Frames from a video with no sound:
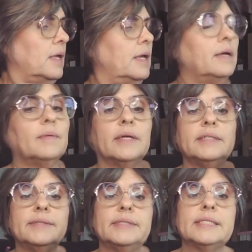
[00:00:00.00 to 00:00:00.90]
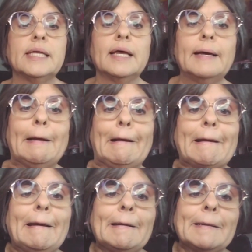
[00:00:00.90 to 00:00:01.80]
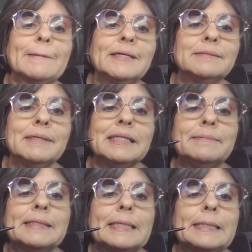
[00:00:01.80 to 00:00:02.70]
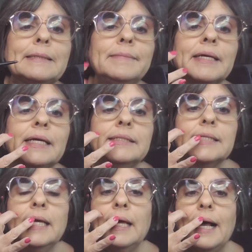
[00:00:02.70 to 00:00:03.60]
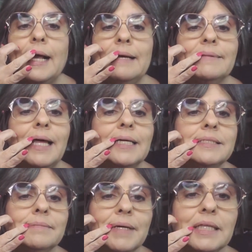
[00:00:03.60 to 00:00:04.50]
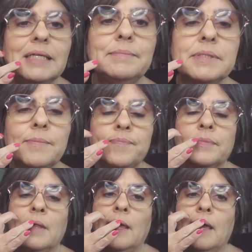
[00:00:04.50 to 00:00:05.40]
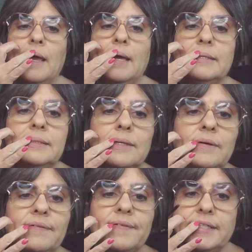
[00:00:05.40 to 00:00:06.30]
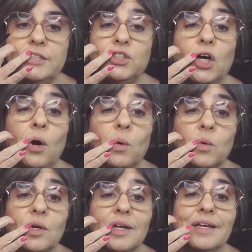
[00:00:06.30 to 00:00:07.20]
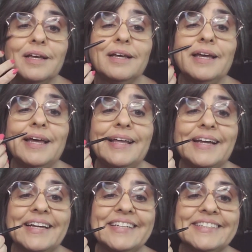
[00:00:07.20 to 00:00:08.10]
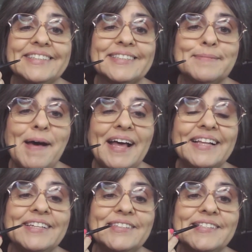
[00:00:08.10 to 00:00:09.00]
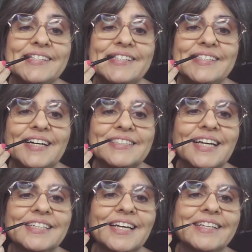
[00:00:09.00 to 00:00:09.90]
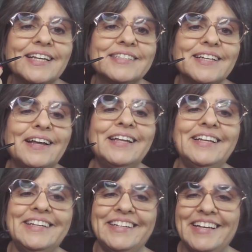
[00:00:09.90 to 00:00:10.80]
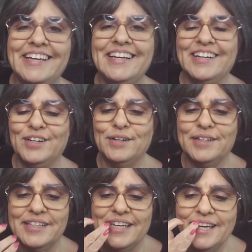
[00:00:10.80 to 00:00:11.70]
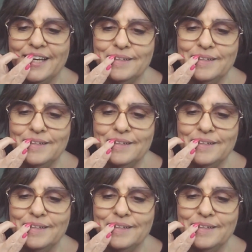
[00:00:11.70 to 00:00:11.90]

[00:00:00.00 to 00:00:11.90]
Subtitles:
And what I do is I kind of stretch my lips out a little bit because I have lines in my lips. And so if I don't and I smile, you'll see dot dot dot dot dot on the